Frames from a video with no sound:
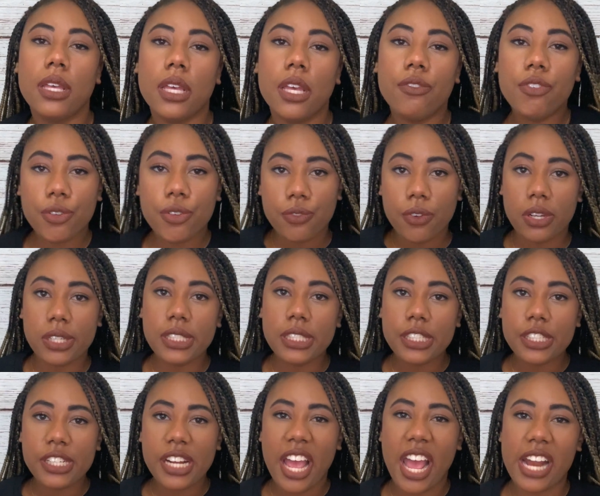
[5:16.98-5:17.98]
If you
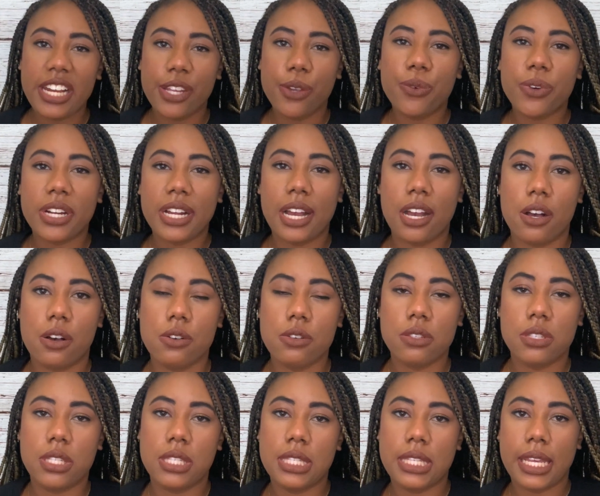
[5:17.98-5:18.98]
volunteered anywhere
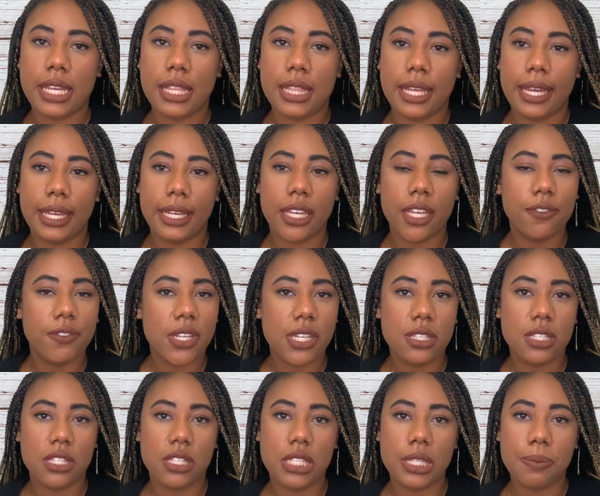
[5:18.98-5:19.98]
else, say like Give
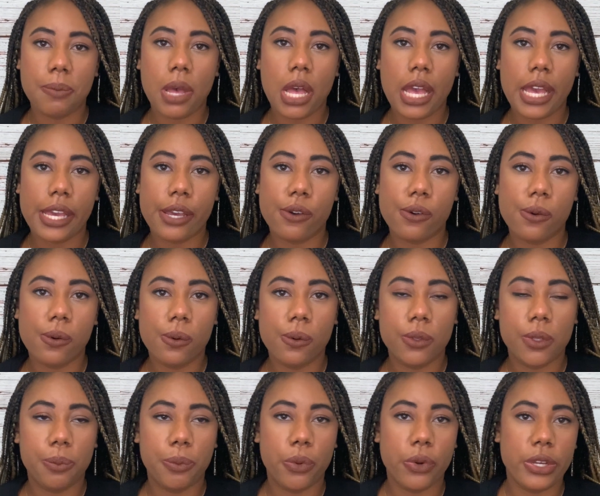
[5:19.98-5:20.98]
Kids a Smile,
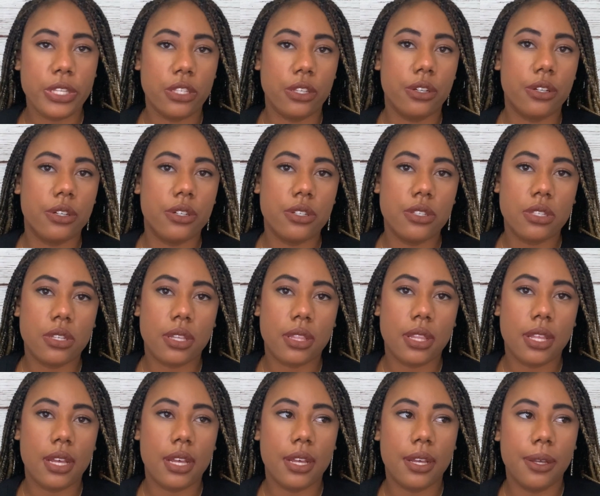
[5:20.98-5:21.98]
the Boys and Girls
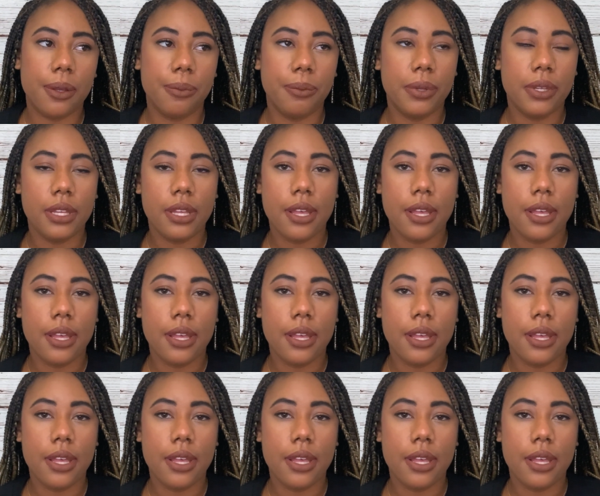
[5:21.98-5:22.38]
Club,